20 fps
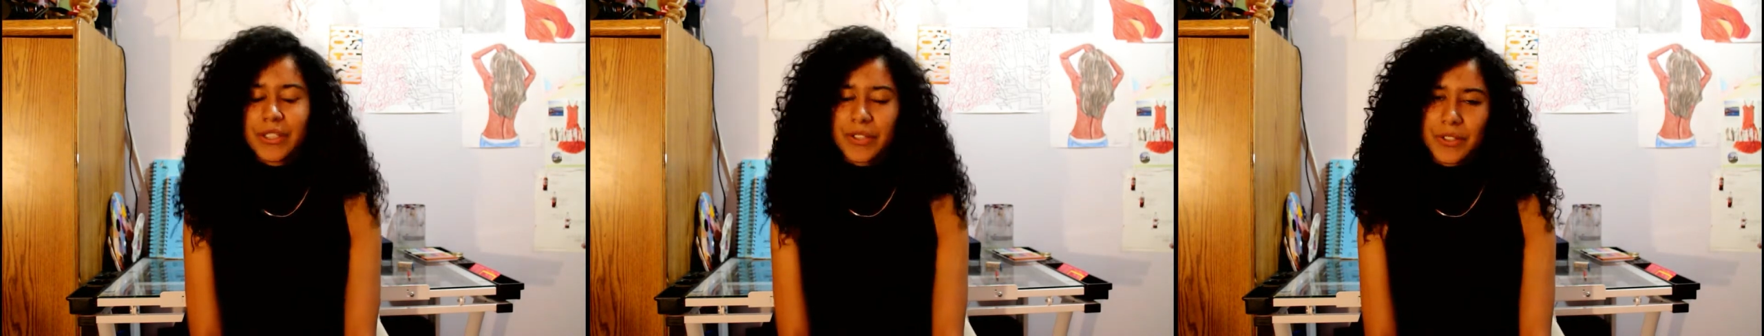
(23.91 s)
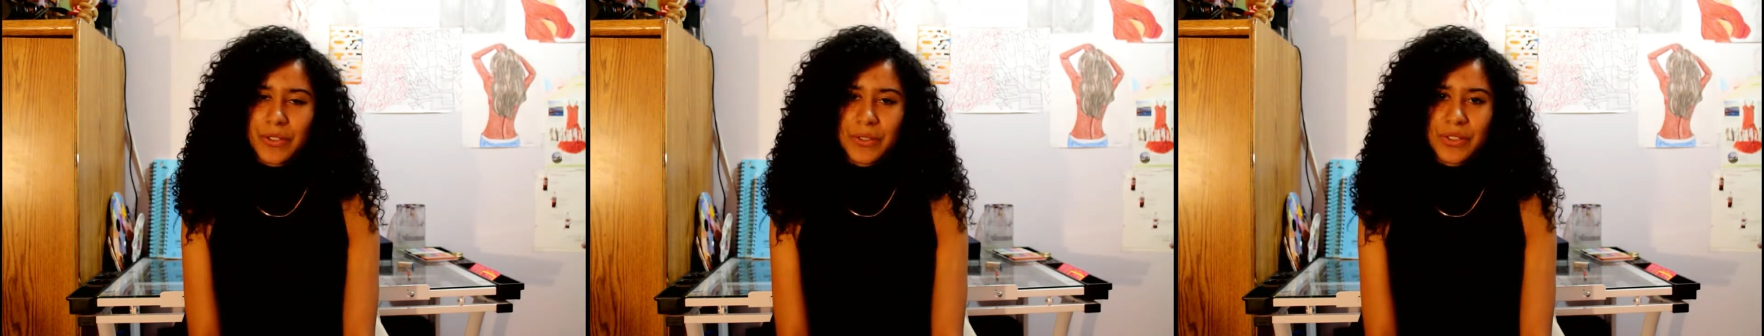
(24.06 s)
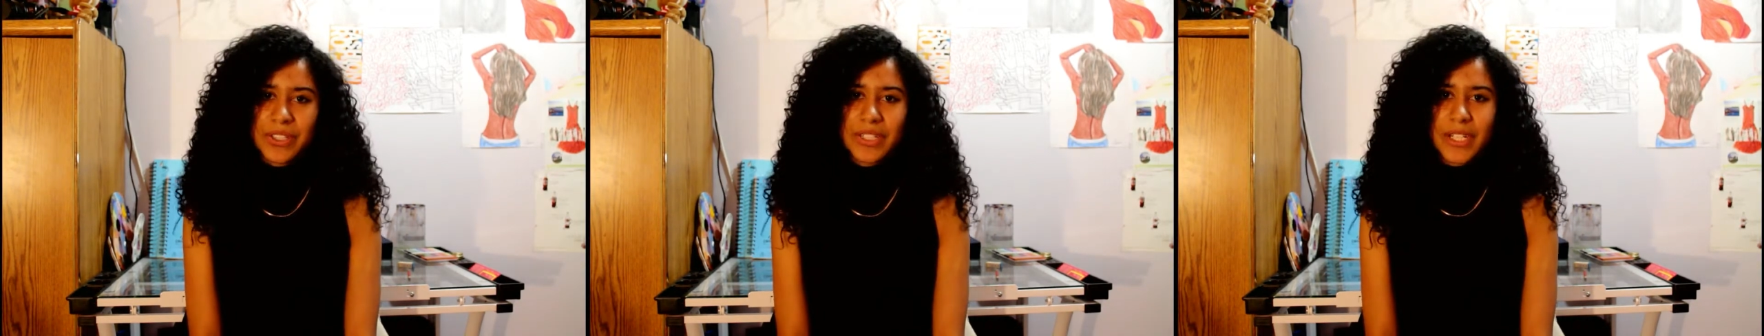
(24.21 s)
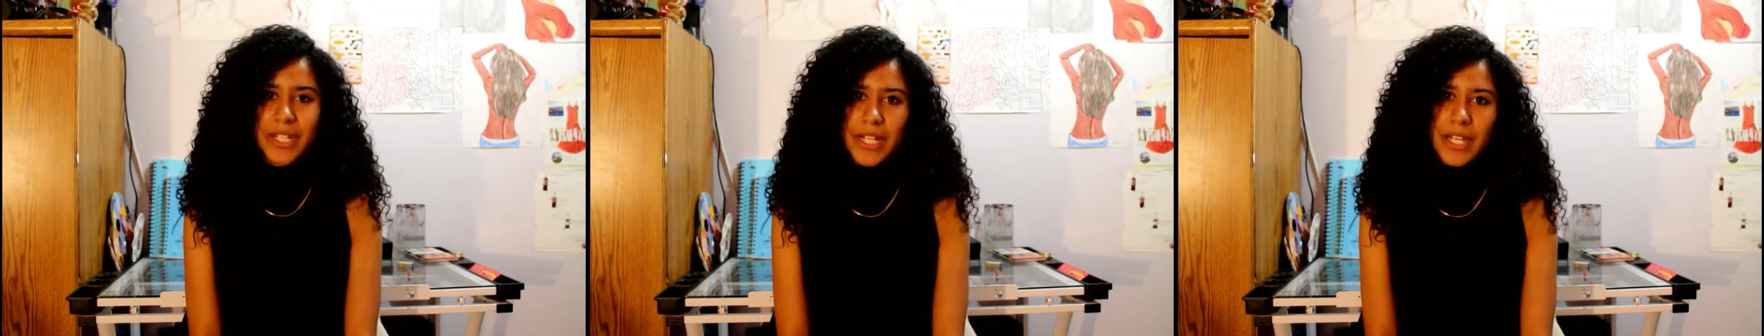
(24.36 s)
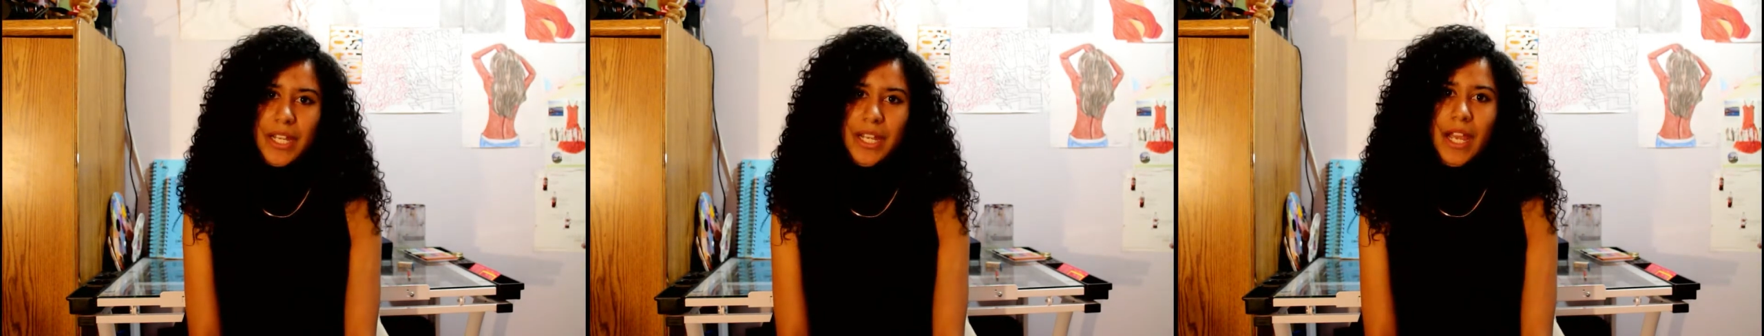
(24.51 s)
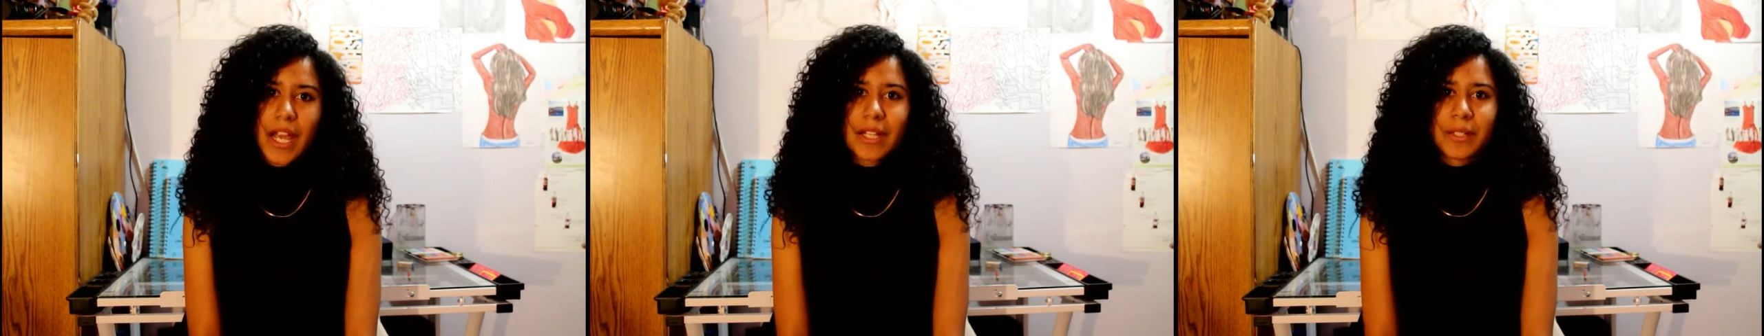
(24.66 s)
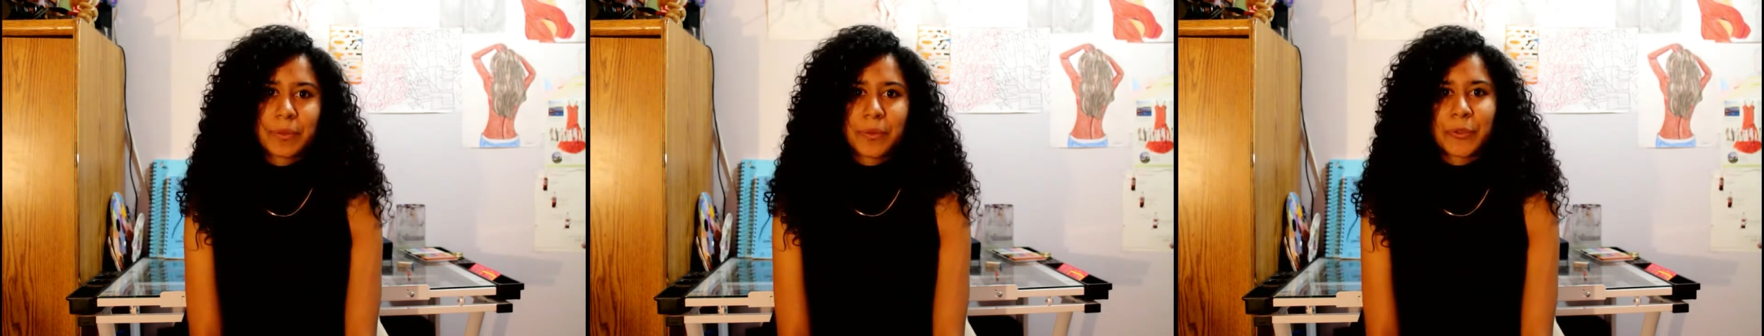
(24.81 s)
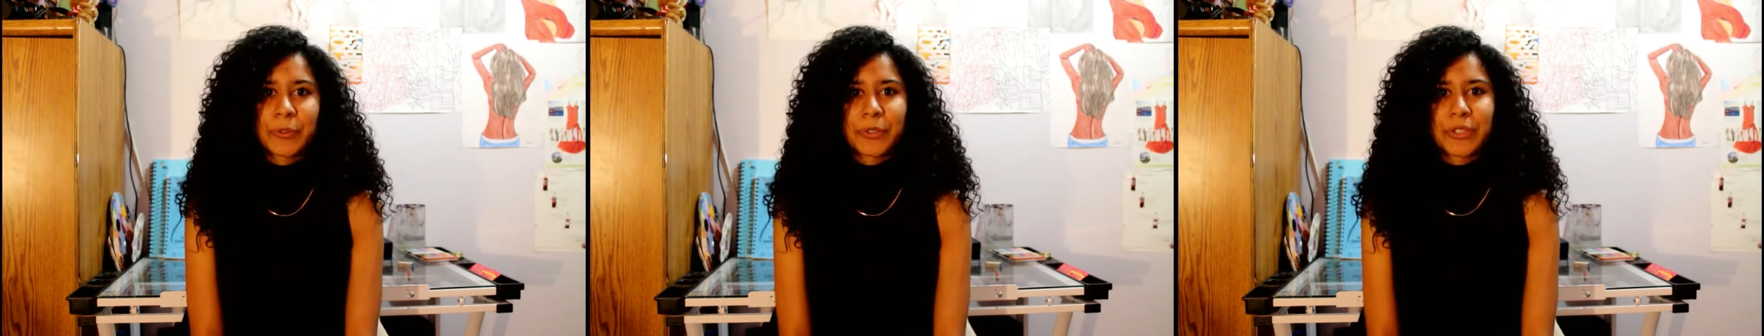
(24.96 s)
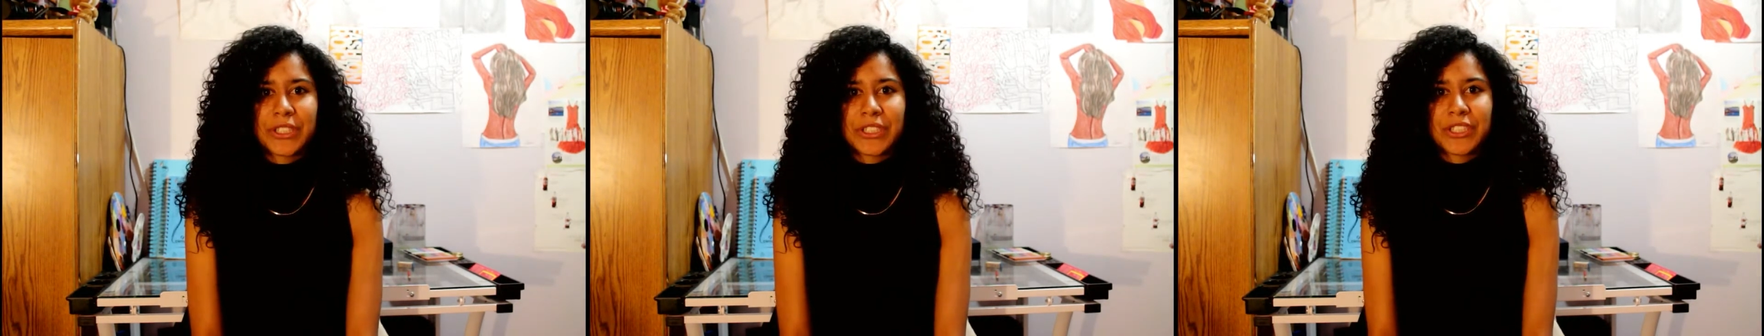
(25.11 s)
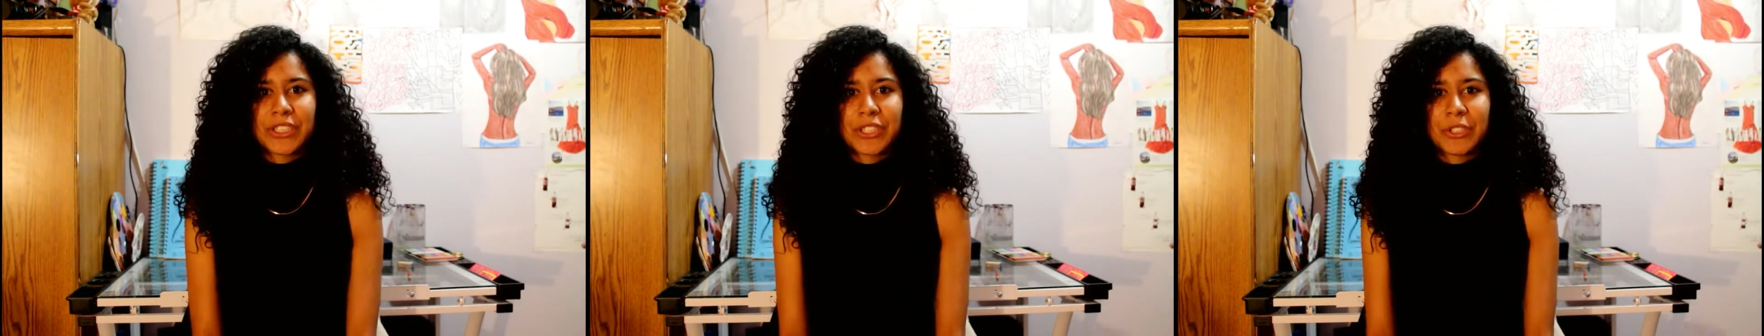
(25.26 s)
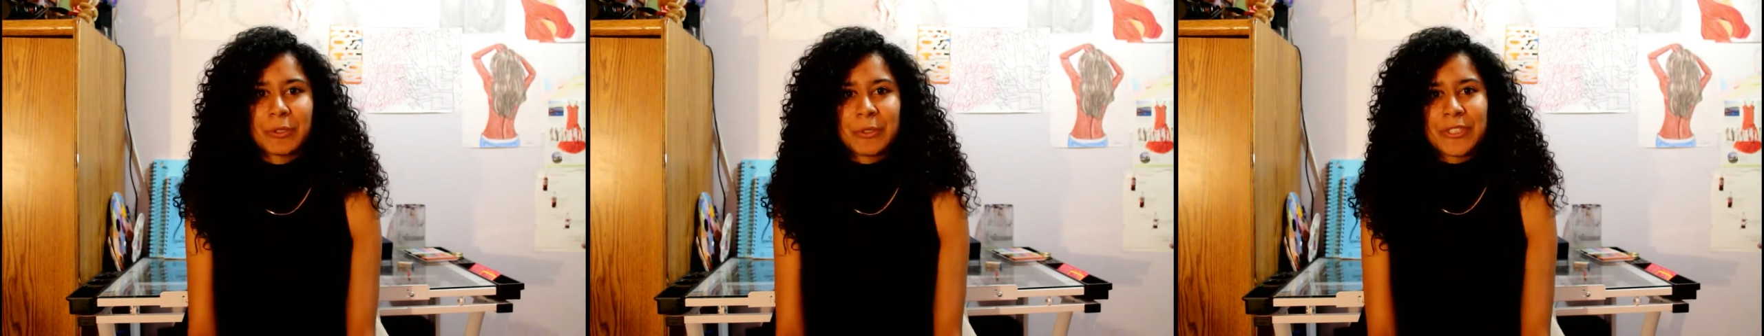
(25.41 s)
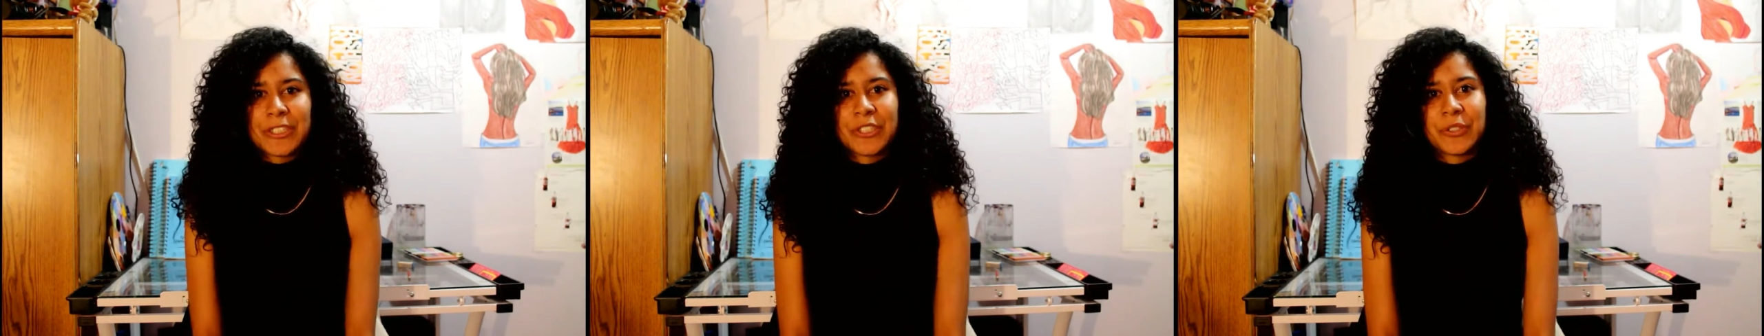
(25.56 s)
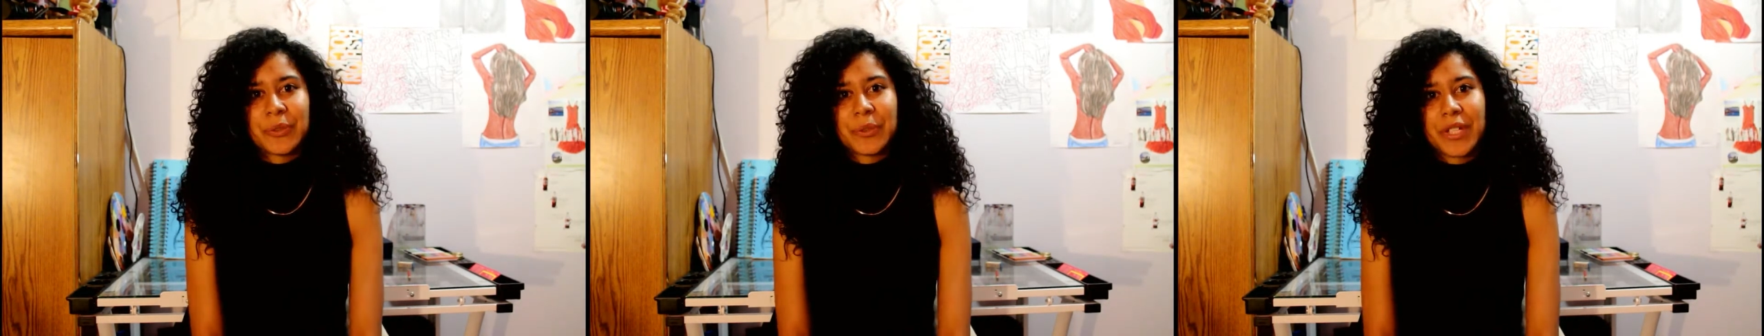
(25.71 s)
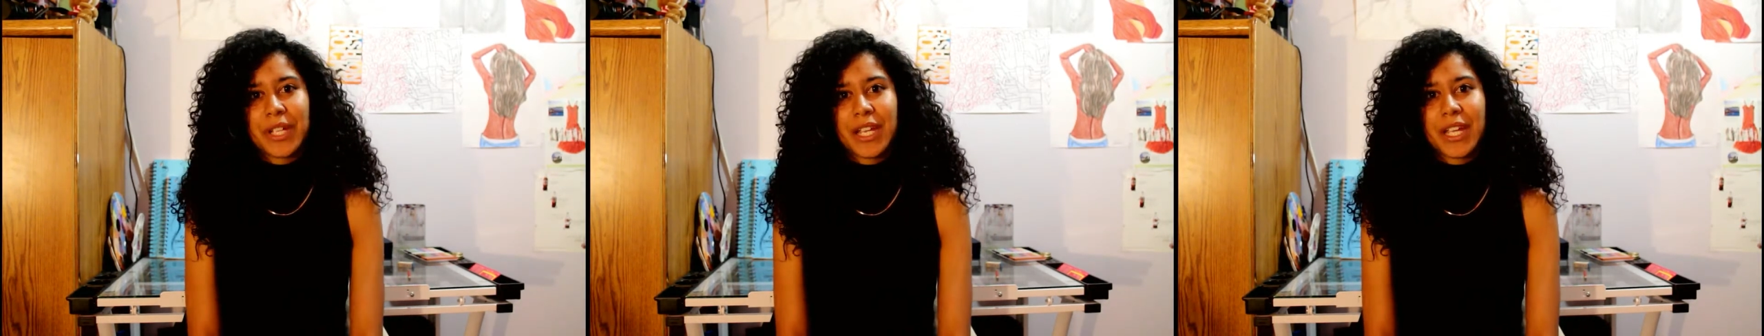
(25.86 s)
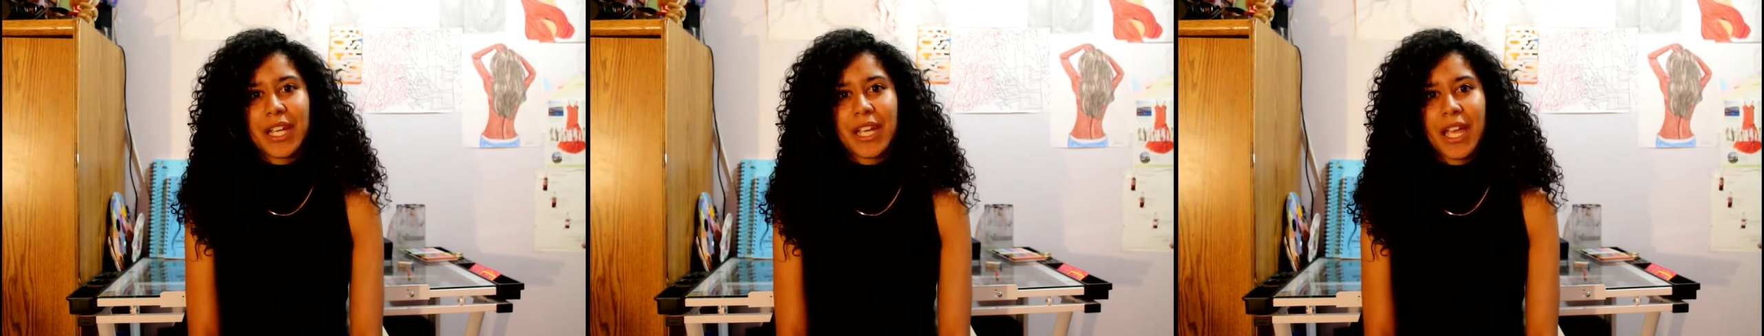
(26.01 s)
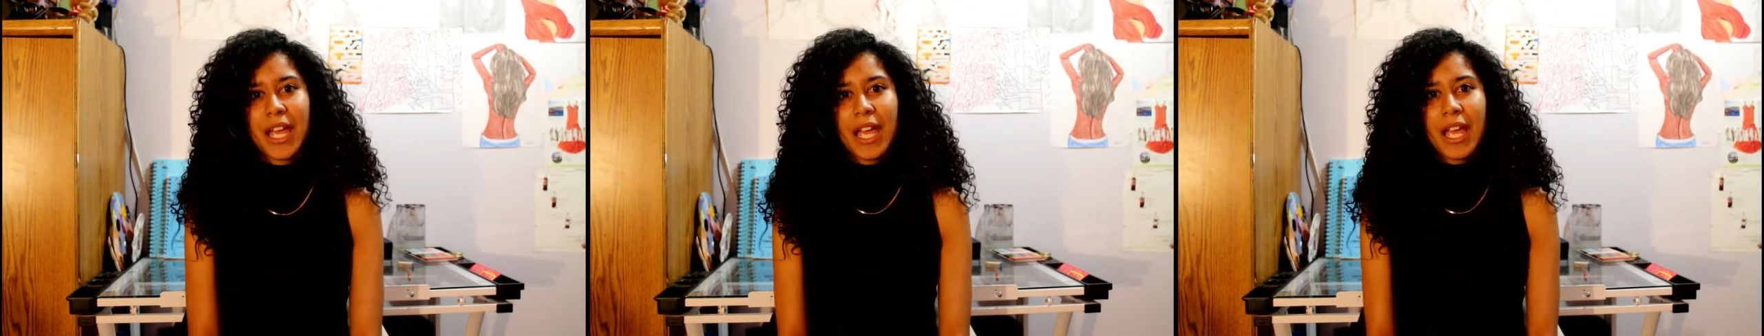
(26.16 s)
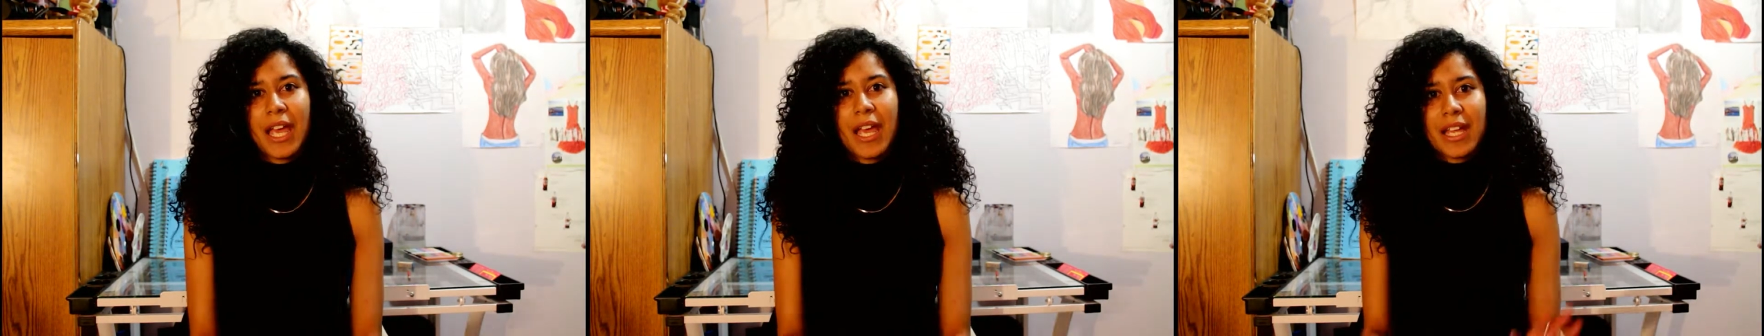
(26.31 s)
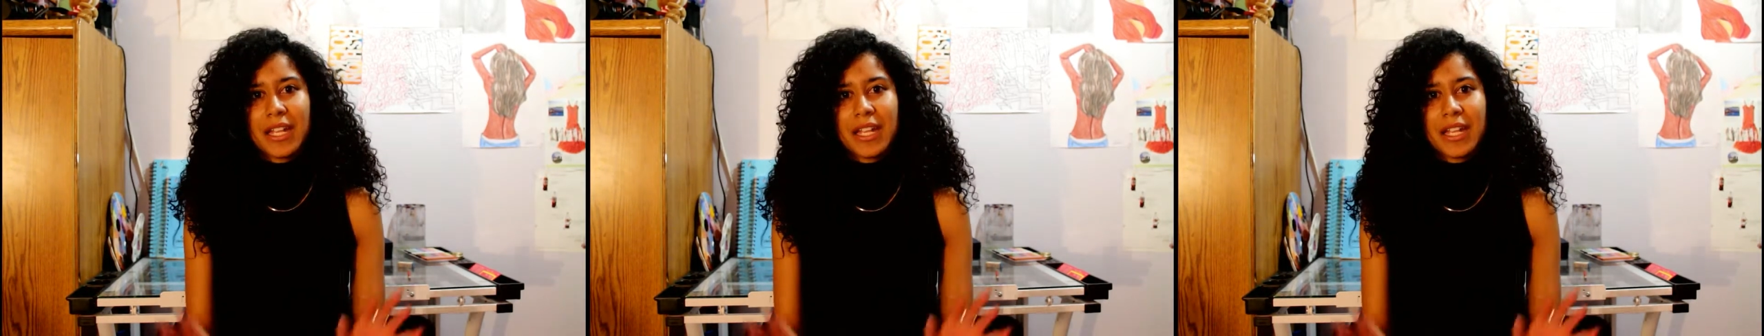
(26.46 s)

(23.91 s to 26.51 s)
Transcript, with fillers: So today I'm going to be doing